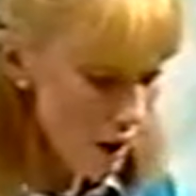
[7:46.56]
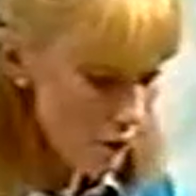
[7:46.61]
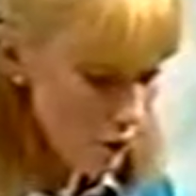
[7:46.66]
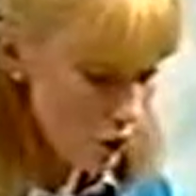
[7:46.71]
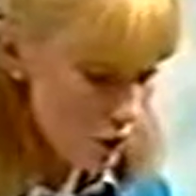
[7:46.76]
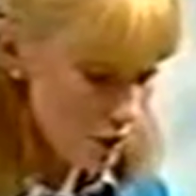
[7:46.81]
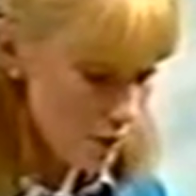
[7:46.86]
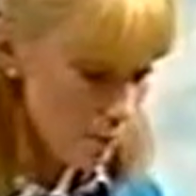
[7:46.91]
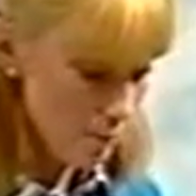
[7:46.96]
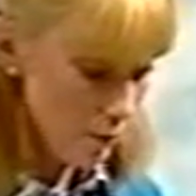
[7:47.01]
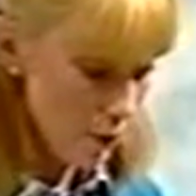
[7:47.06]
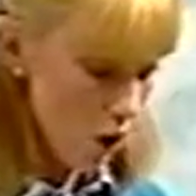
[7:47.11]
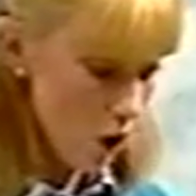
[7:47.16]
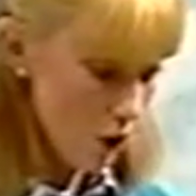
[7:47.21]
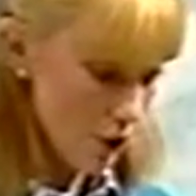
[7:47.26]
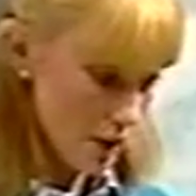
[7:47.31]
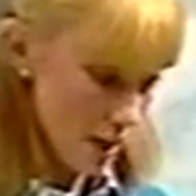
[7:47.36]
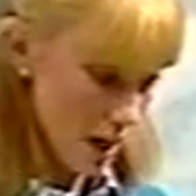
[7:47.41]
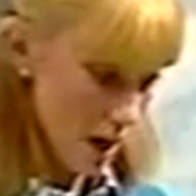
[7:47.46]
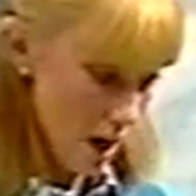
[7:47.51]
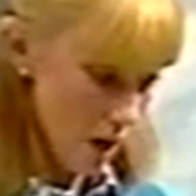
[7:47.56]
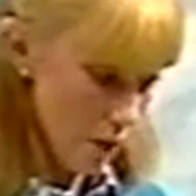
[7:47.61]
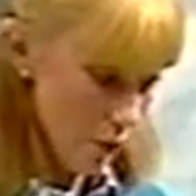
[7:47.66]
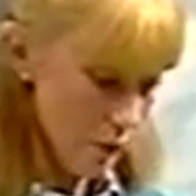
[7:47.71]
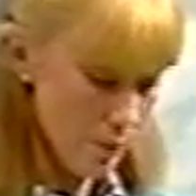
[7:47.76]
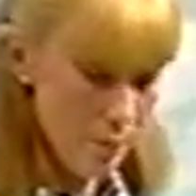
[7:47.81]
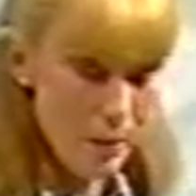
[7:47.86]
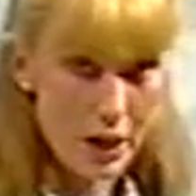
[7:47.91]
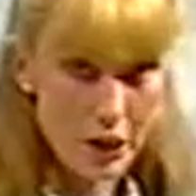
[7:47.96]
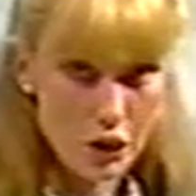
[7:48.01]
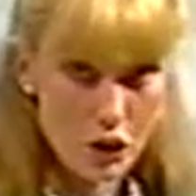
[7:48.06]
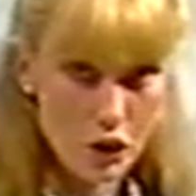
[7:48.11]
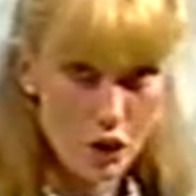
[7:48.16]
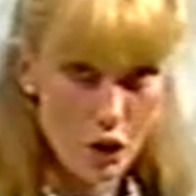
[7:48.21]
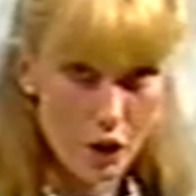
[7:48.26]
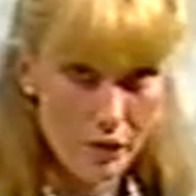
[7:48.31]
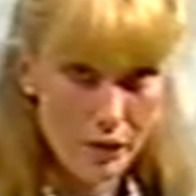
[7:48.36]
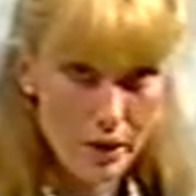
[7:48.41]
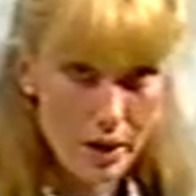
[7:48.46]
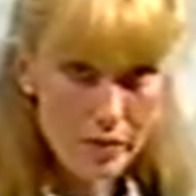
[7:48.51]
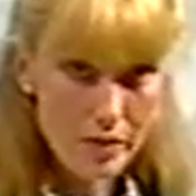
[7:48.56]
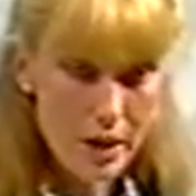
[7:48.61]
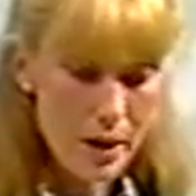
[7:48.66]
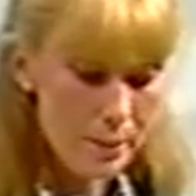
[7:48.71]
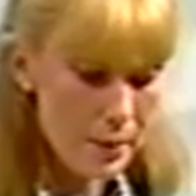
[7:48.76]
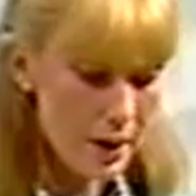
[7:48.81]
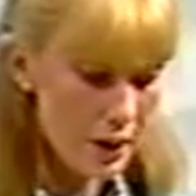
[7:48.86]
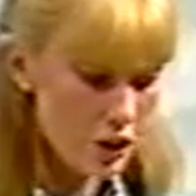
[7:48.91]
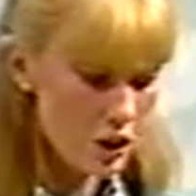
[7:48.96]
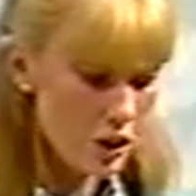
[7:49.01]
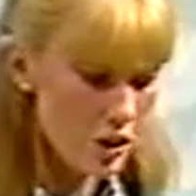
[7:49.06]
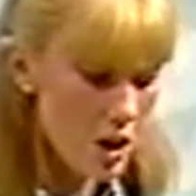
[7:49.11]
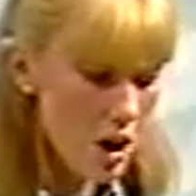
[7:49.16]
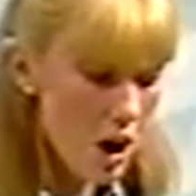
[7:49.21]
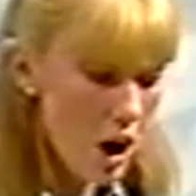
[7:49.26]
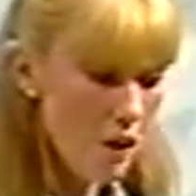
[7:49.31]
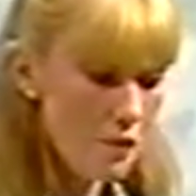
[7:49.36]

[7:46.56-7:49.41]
I've got some blocks here with pictures on. They're pictures